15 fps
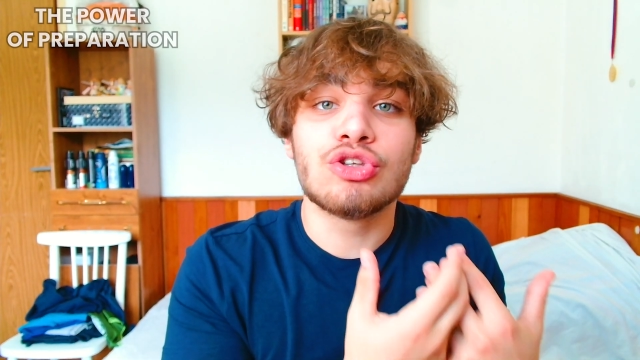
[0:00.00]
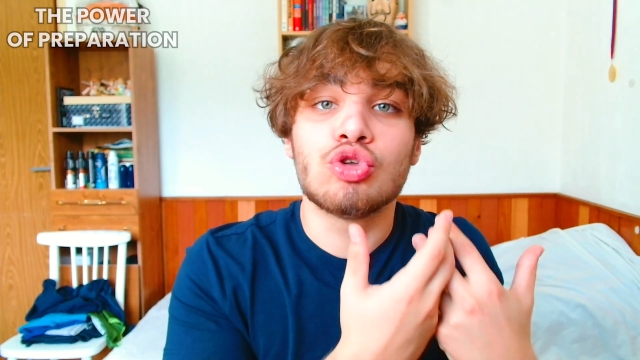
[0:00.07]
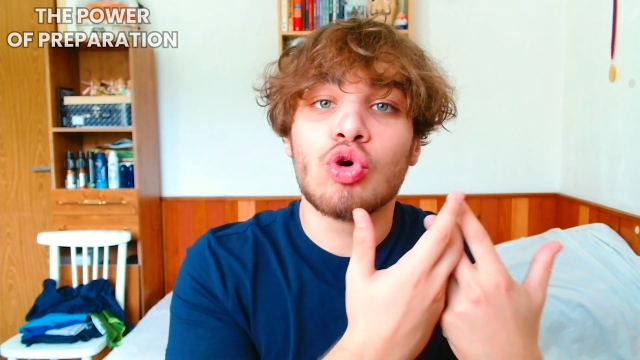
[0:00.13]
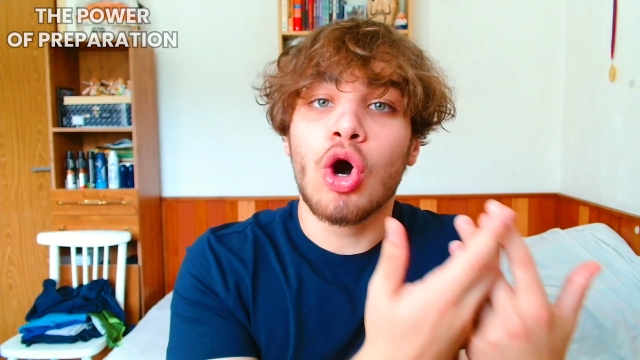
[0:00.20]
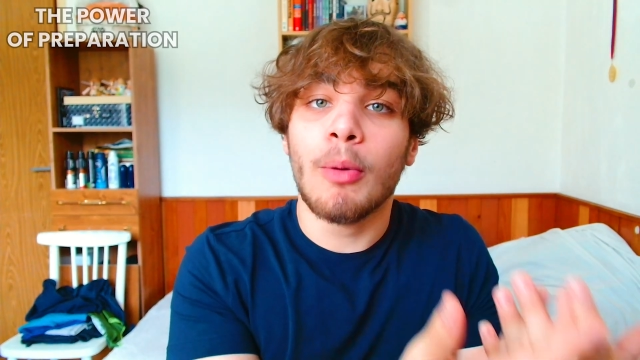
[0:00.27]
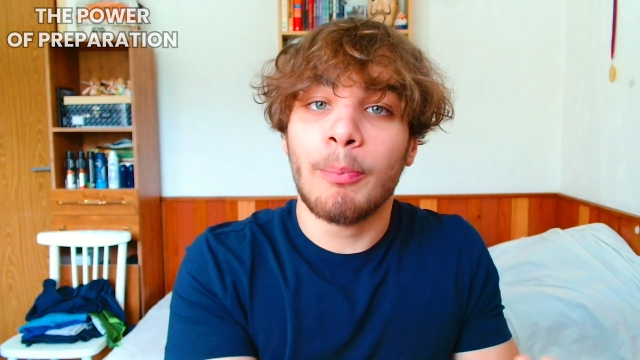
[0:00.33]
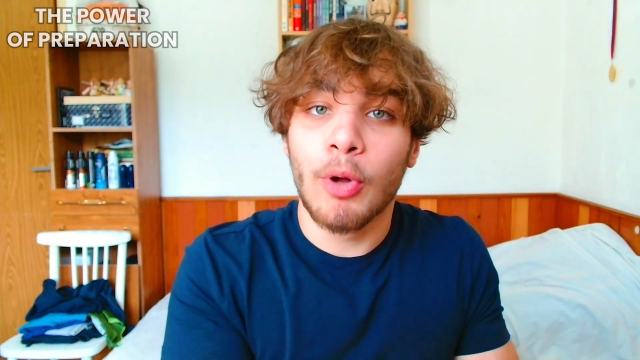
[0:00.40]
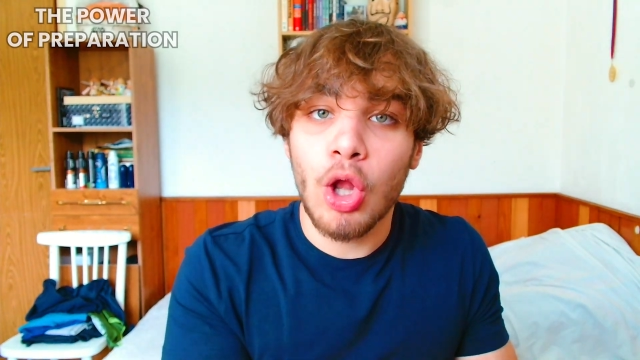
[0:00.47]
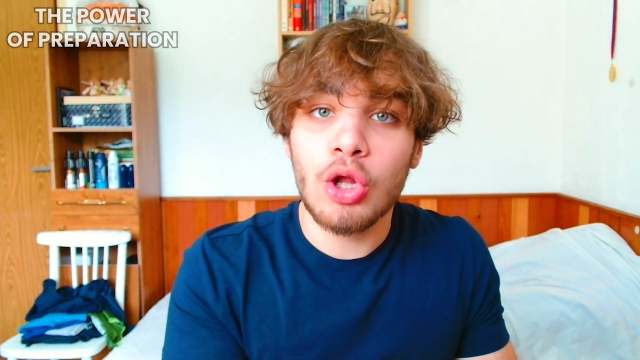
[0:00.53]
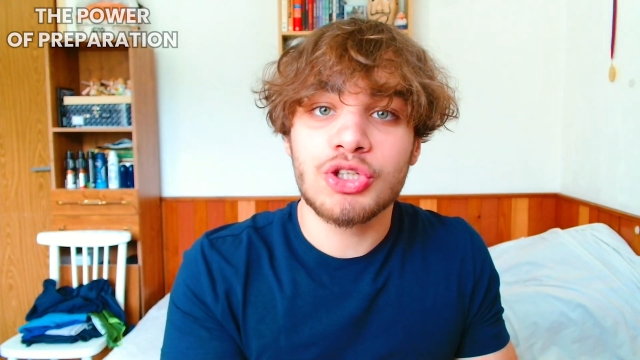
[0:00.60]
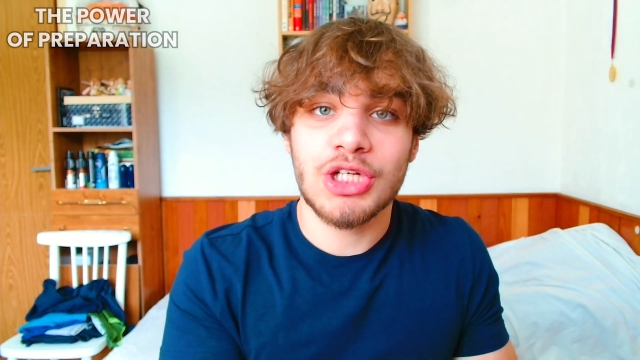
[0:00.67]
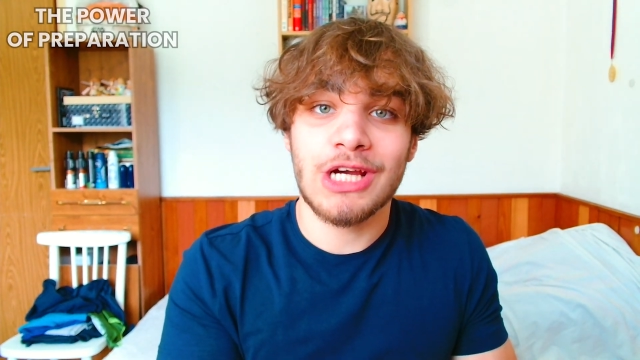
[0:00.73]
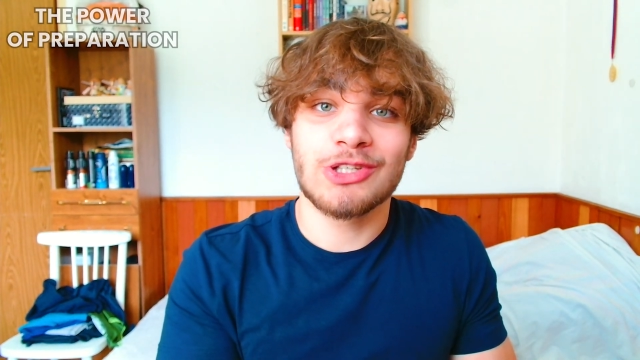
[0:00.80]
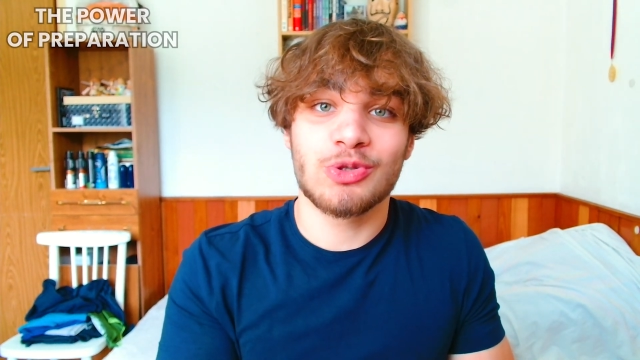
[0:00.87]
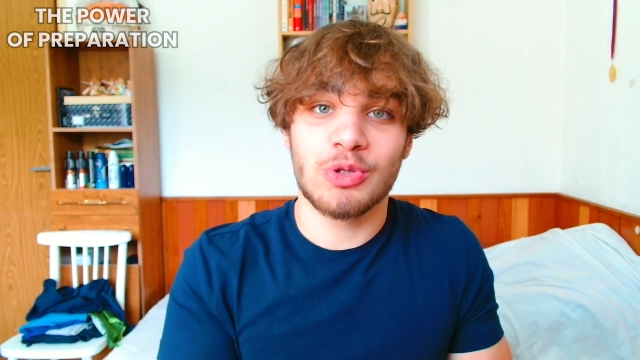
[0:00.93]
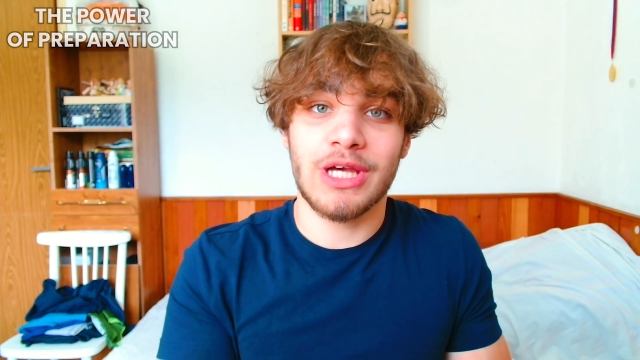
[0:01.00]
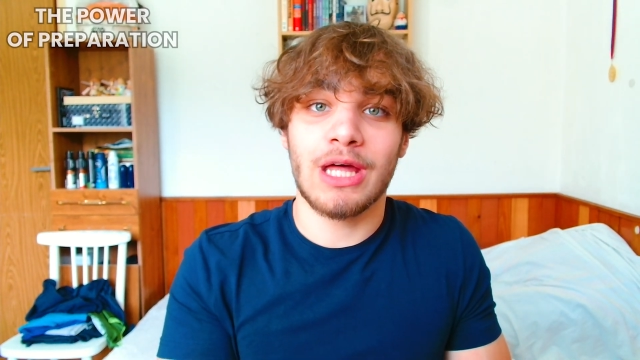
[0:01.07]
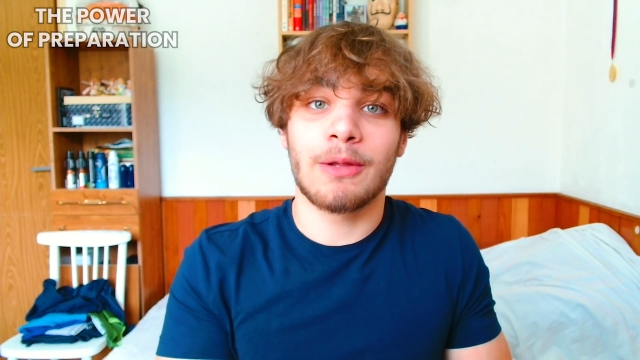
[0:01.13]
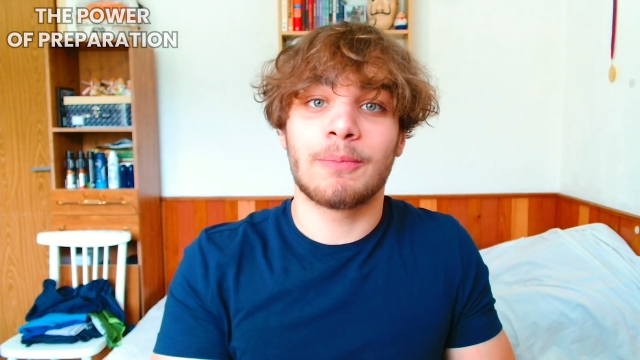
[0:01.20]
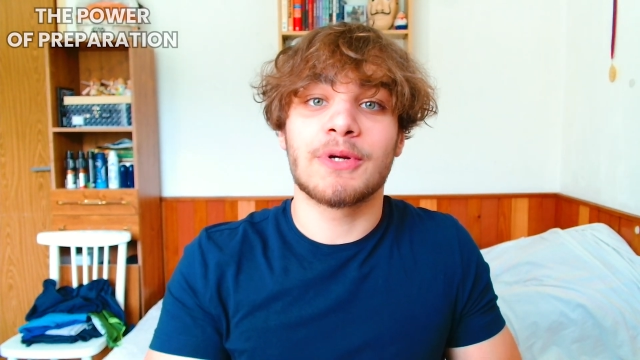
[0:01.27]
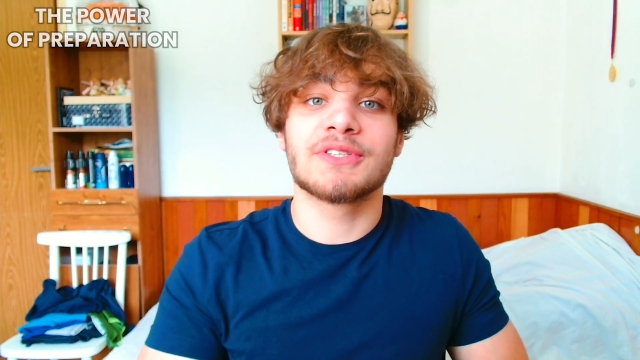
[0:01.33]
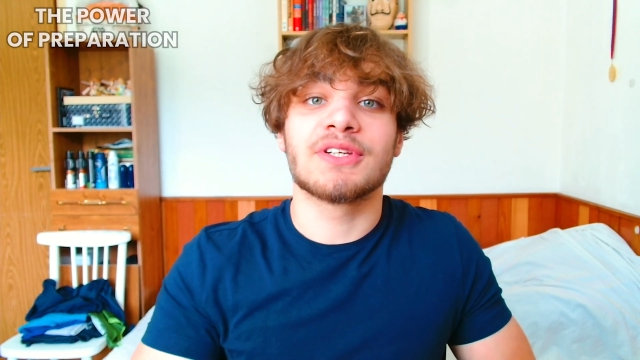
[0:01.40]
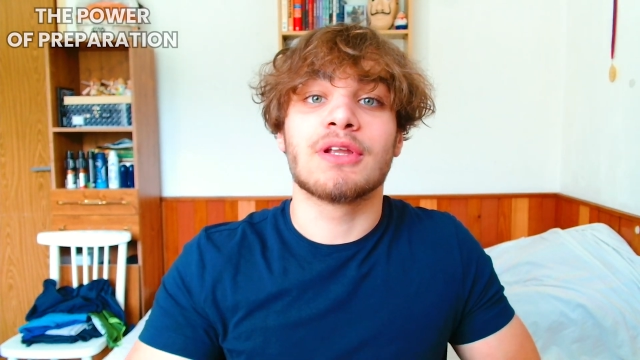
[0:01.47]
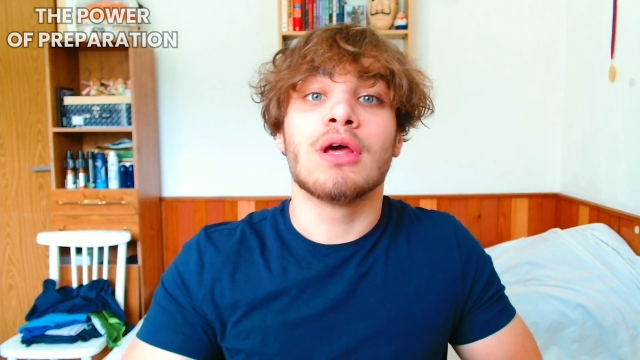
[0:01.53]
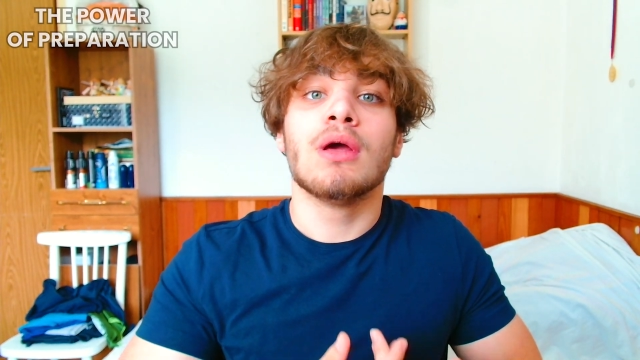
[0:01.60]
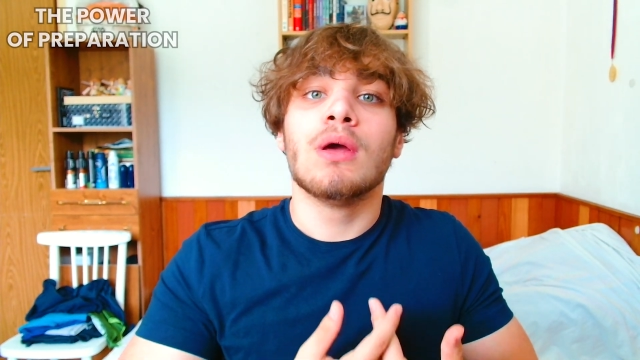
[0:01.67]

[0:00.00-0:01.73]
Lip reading: to apologize to the other person.